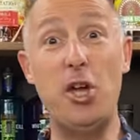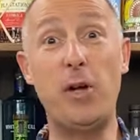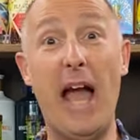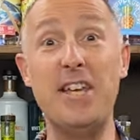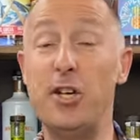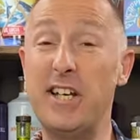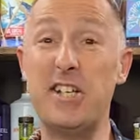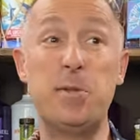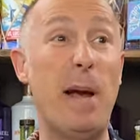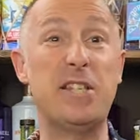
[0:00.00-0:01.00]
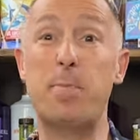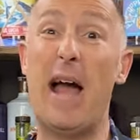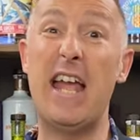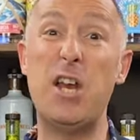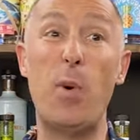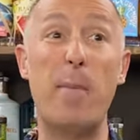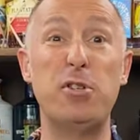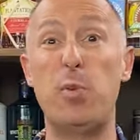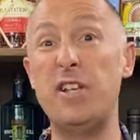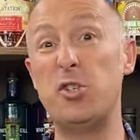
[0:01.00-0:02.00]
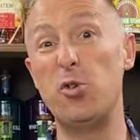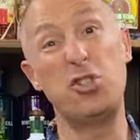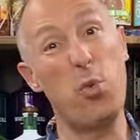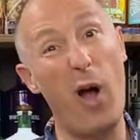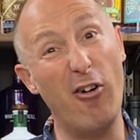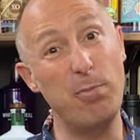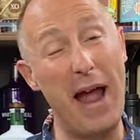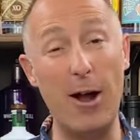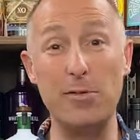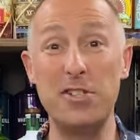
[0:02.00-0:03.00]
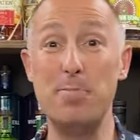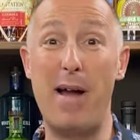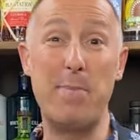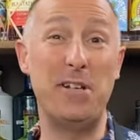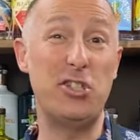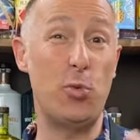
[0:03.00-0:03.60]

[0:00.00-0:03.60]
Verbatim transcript: the UK, you can expect to pay anywhere between sort of £12 and maybe